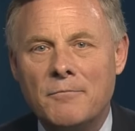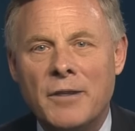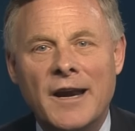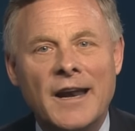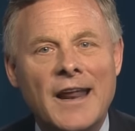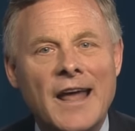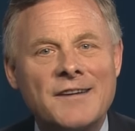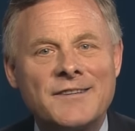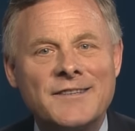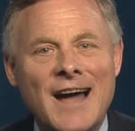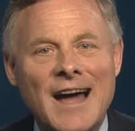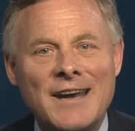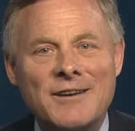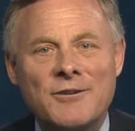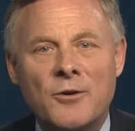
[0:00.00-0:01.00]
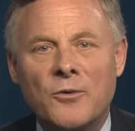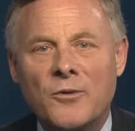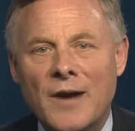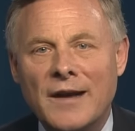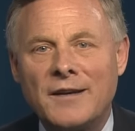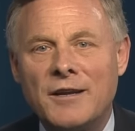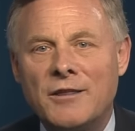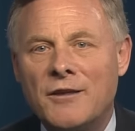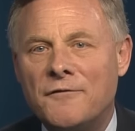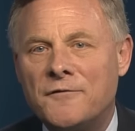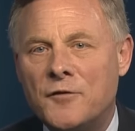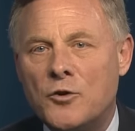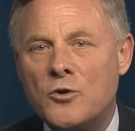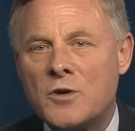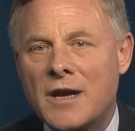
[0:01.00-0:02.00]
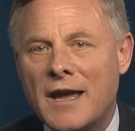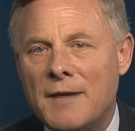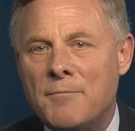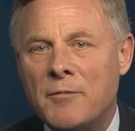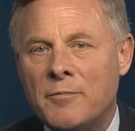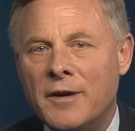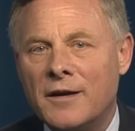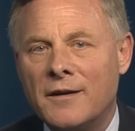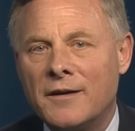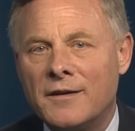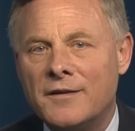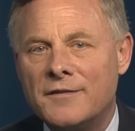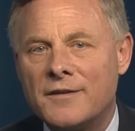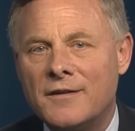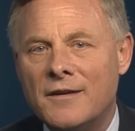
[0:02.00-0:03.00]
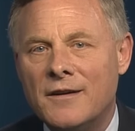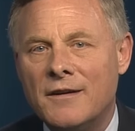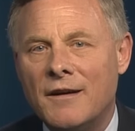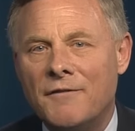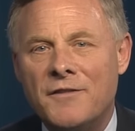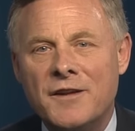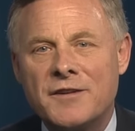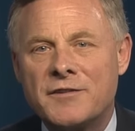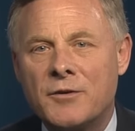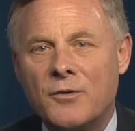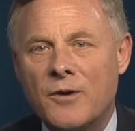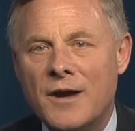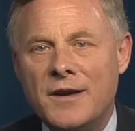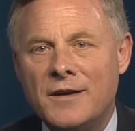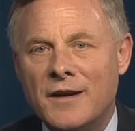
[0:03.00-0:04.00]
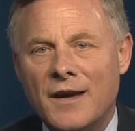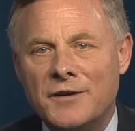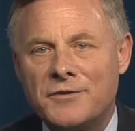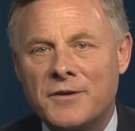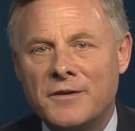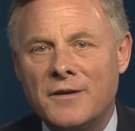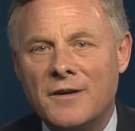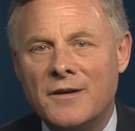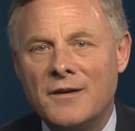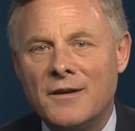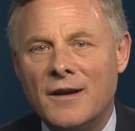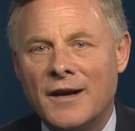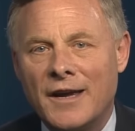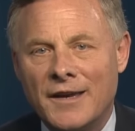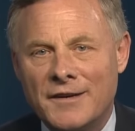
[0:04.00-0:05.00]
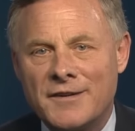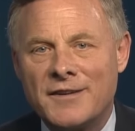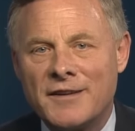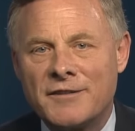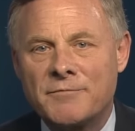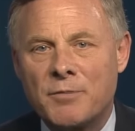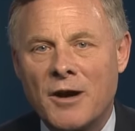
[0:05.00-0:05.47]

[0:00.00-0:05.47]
But it has not directed the full capabilities of this great nation against this